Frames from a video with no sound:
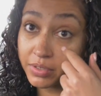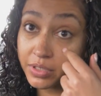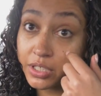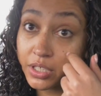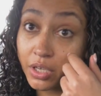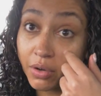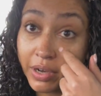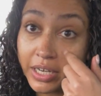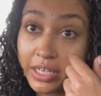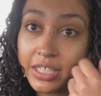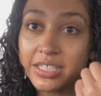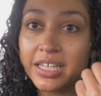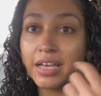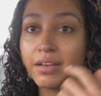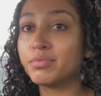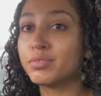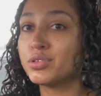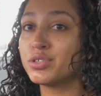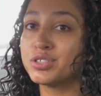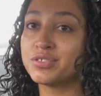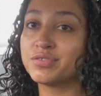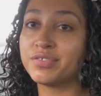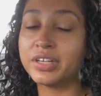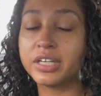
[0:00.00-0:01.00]
So I just have
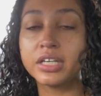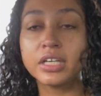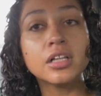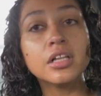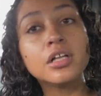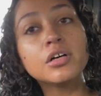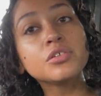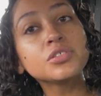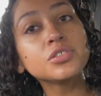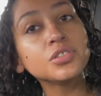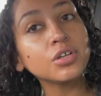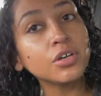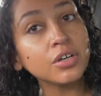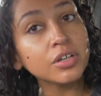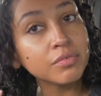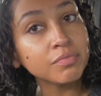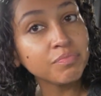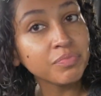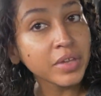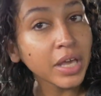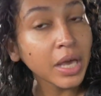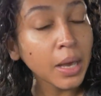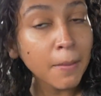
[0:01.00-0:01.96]
loose fitting clothes on.